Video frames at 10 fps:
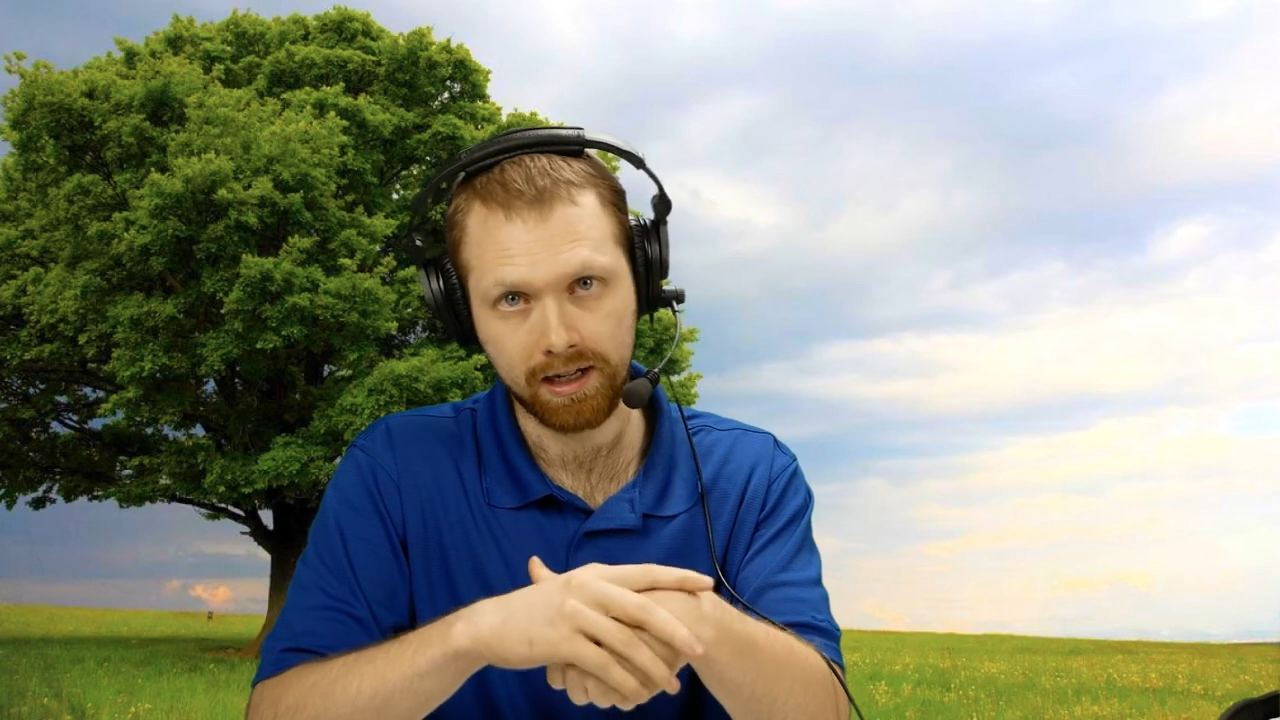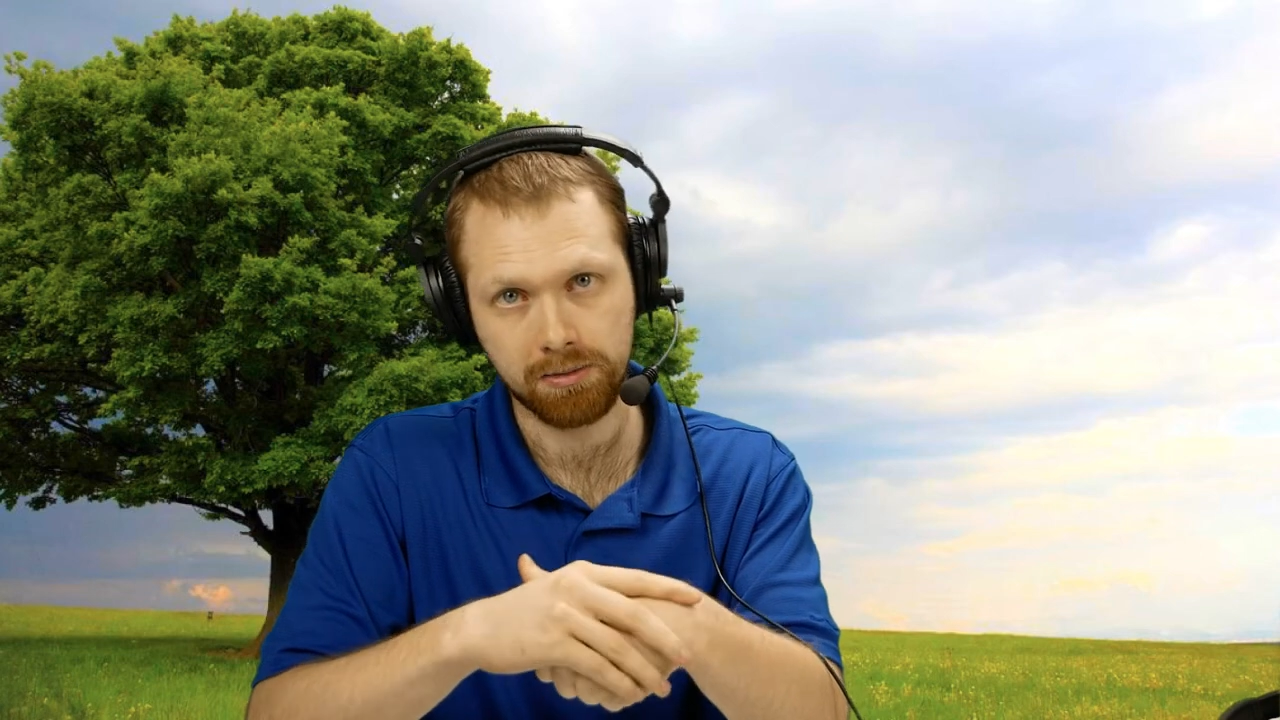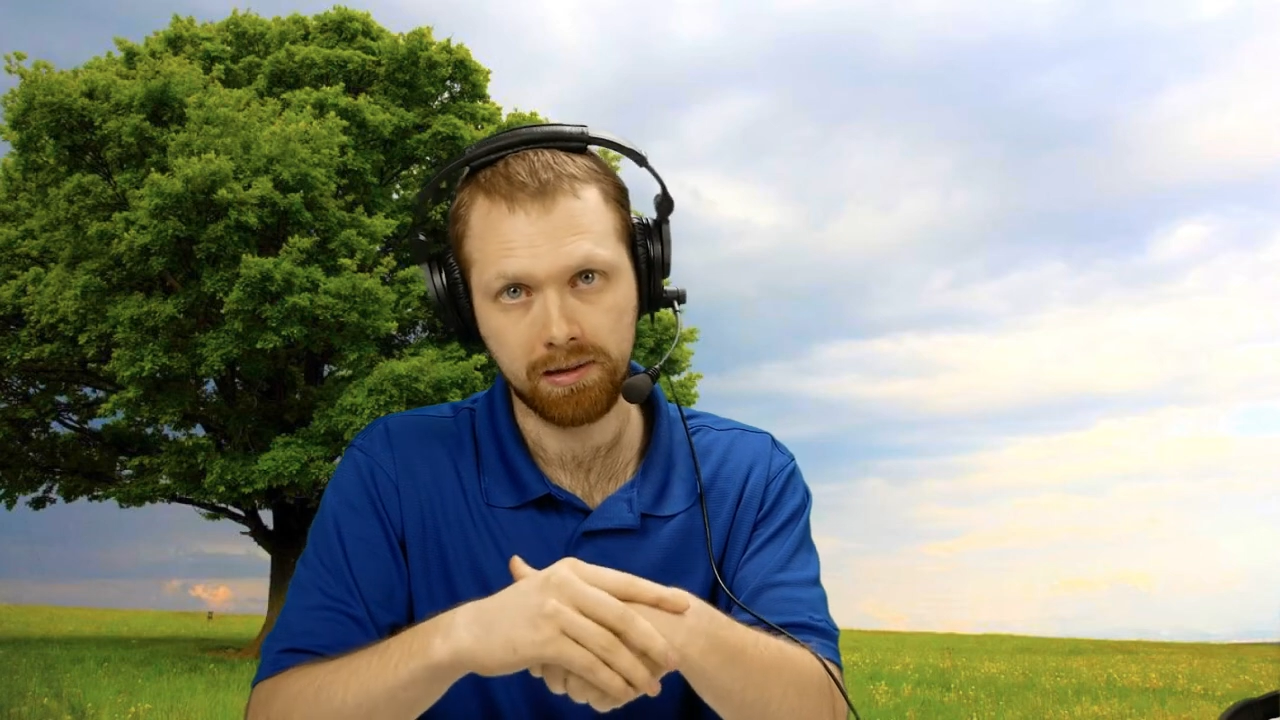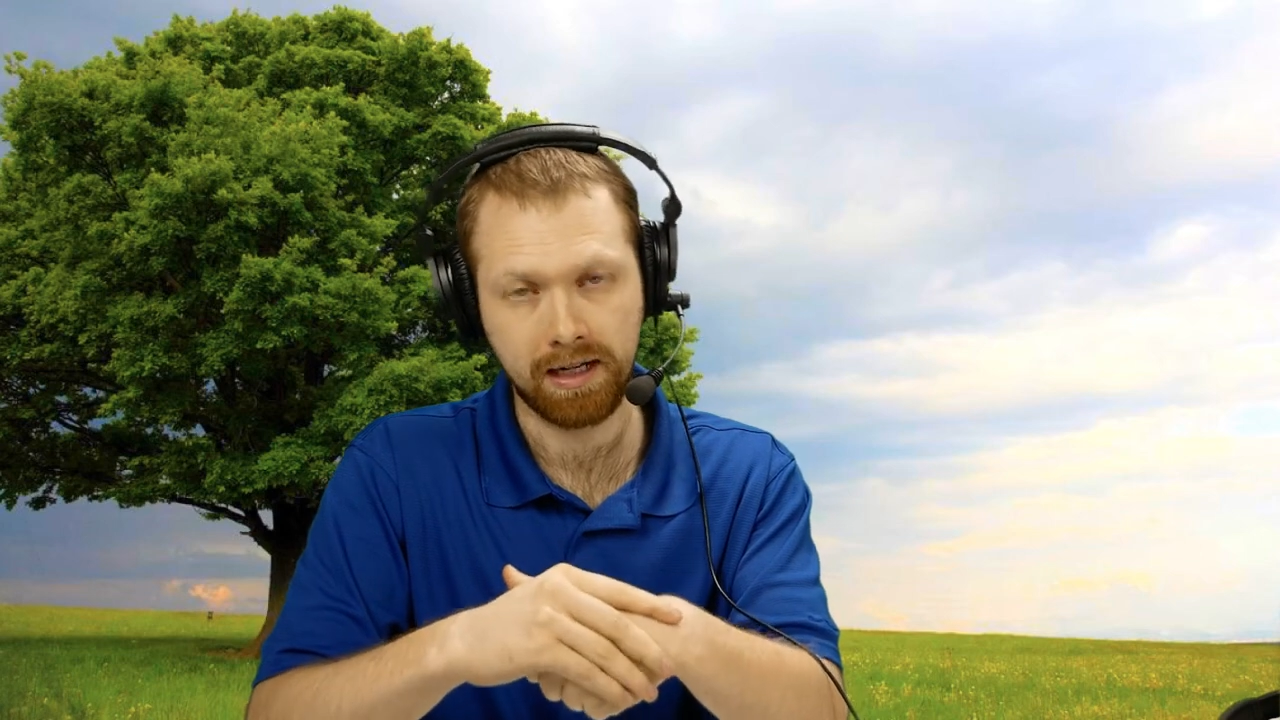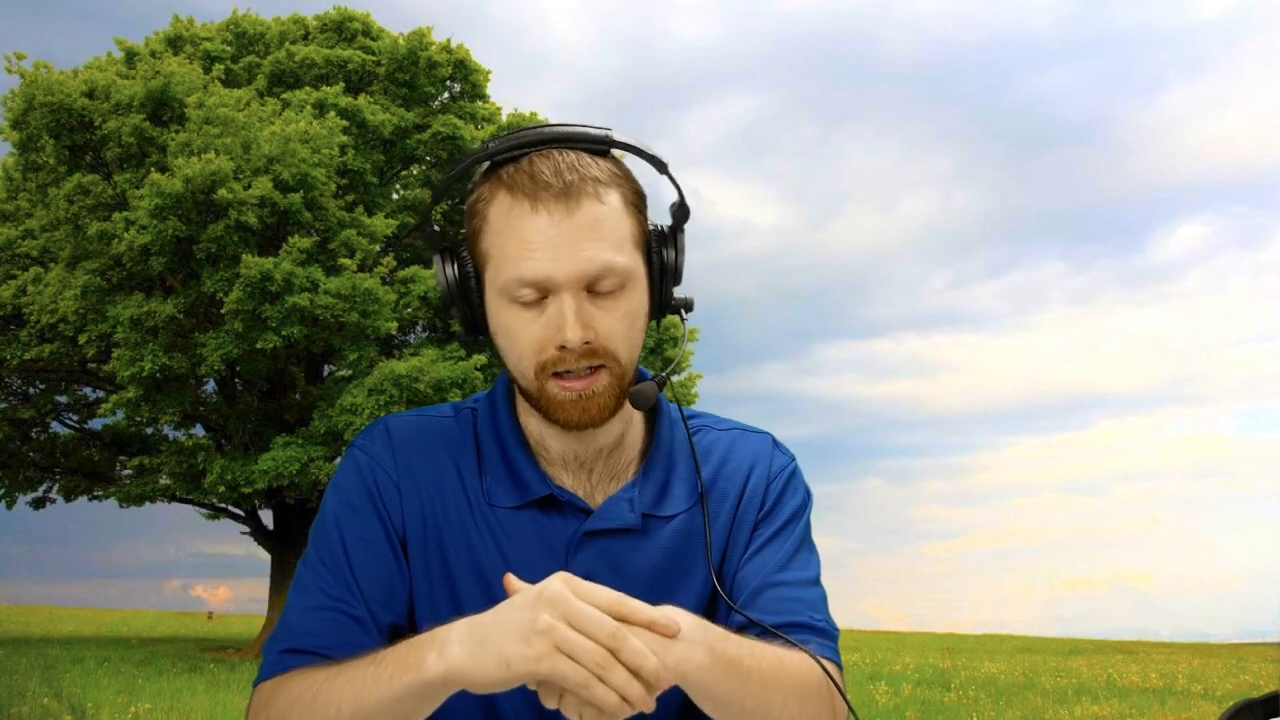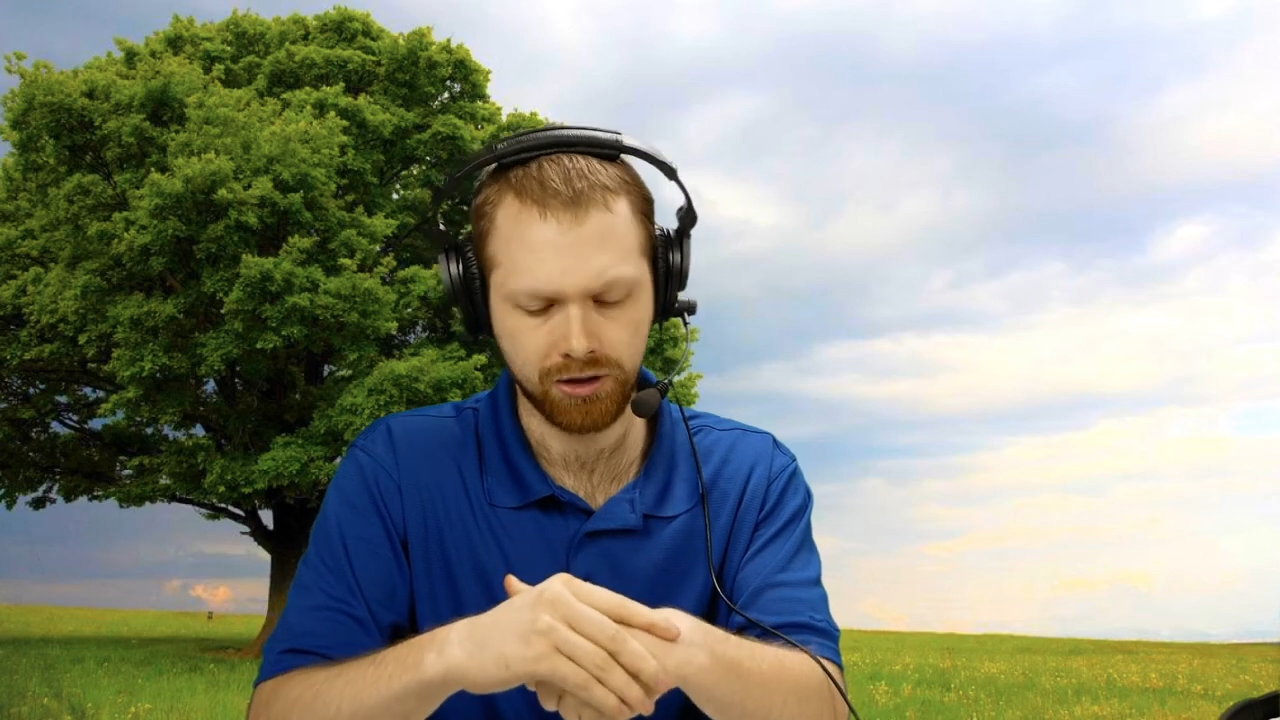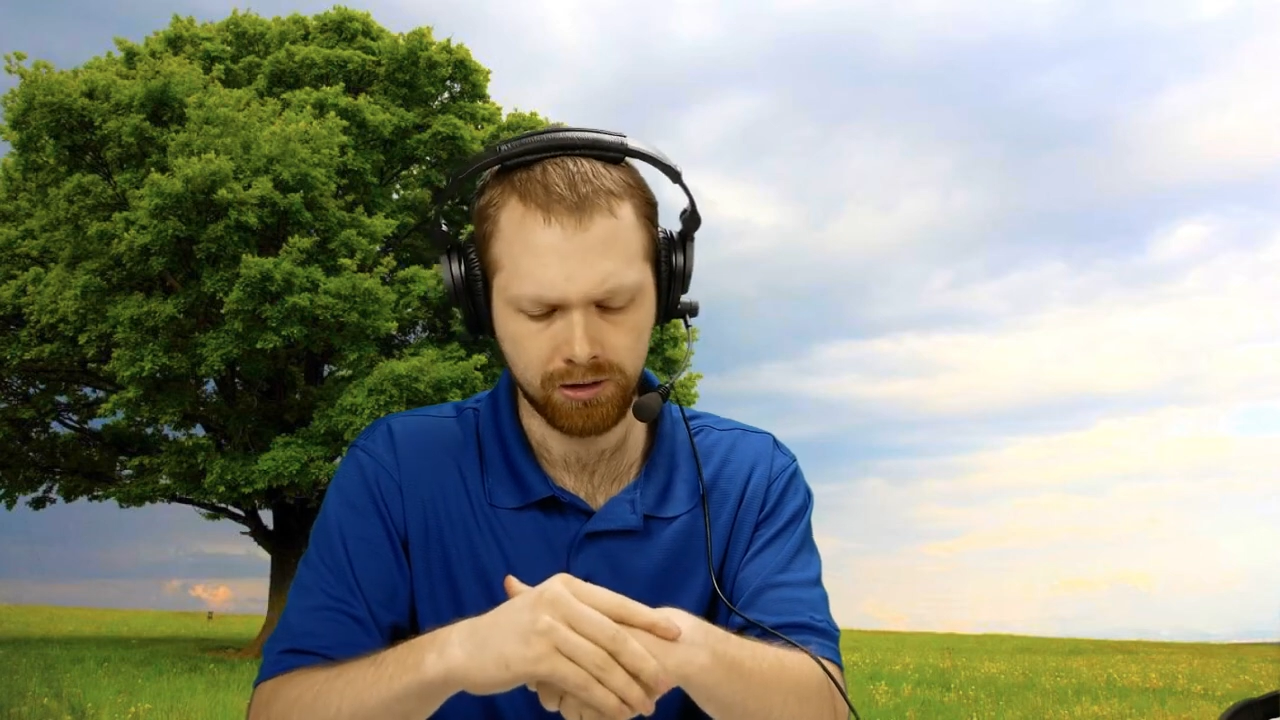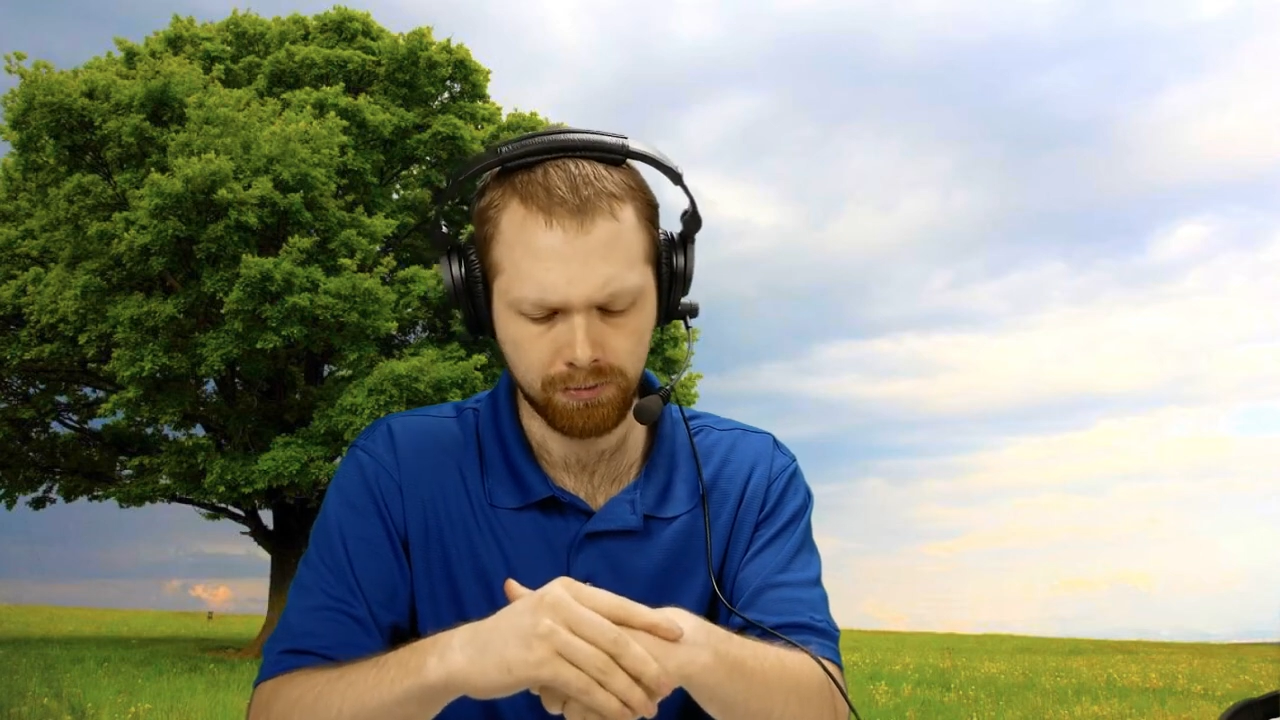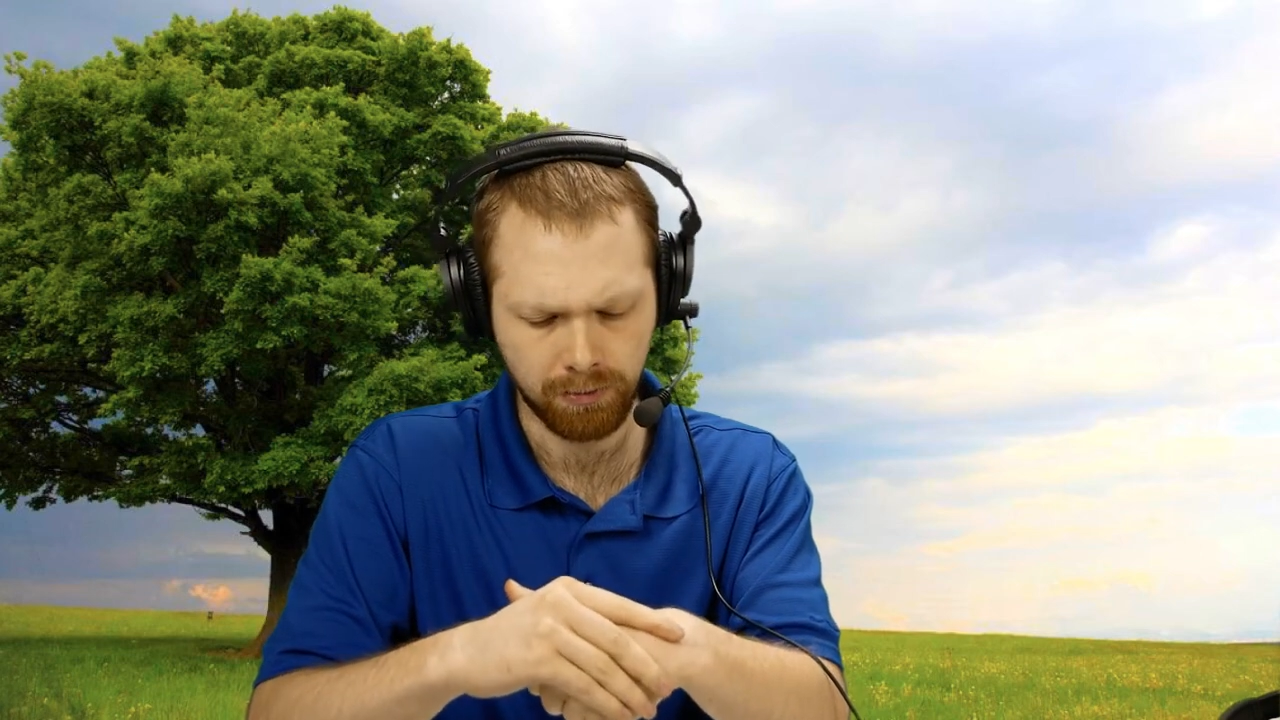explanation